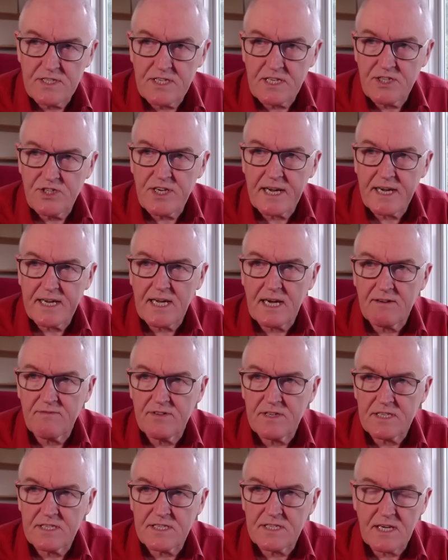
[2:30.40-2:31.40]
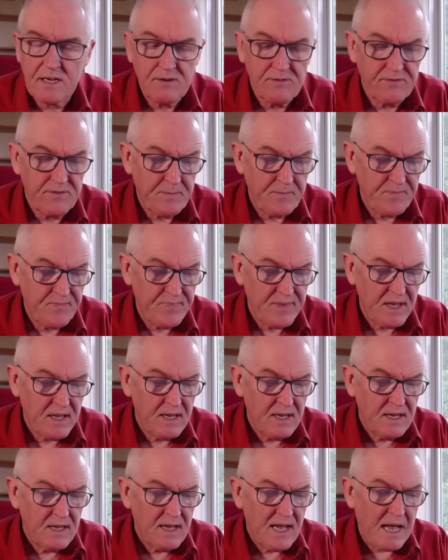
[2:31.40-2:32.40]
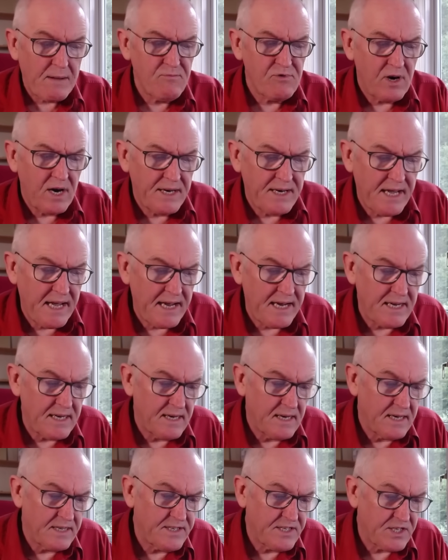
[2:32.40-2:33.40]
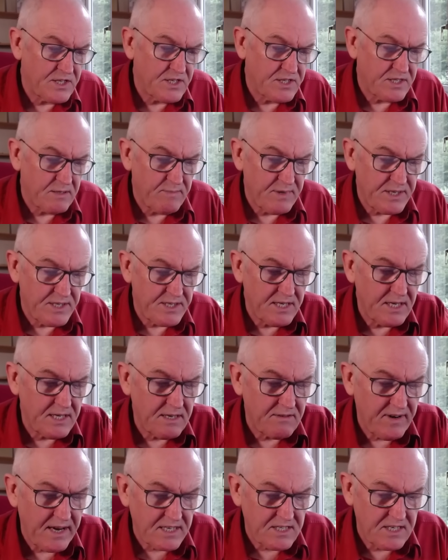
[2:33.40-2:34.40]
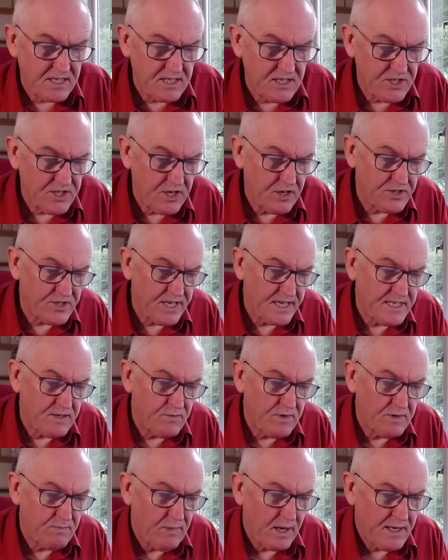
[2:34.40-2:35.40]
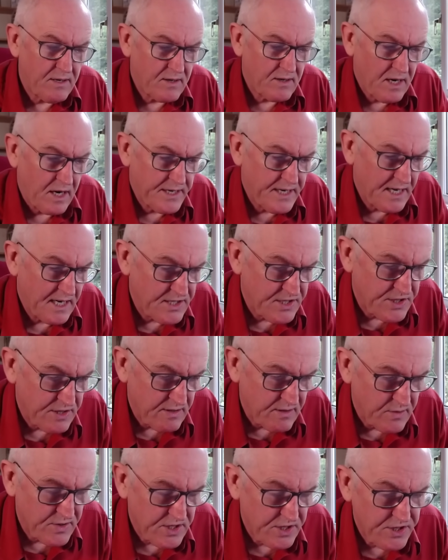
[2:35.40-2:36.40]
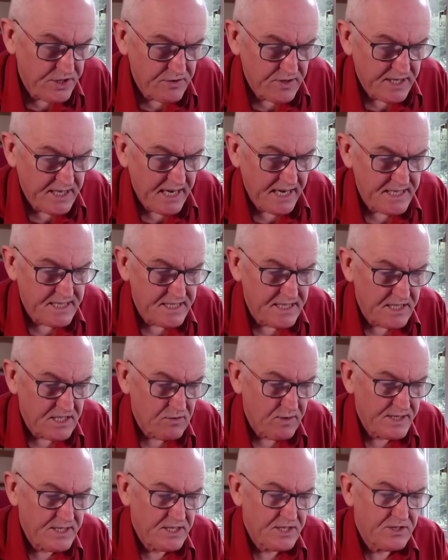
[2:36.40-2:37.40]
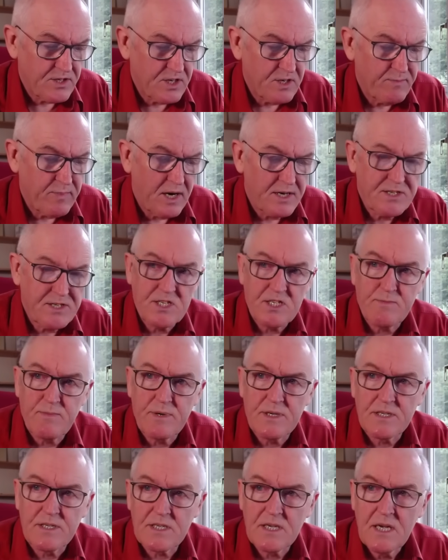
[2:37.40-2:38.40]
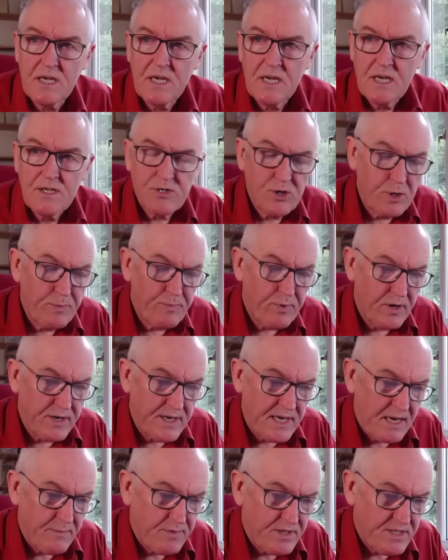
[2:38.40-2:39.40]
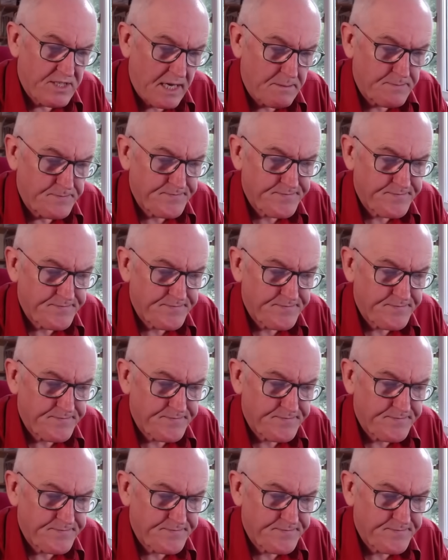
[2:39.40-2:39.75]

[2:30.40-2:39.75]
in. Check it out for yourself. mRNA, uh, this is the Moderna vaccine associated with myocardial injury, was adjudicated in 22 participants, 2.8%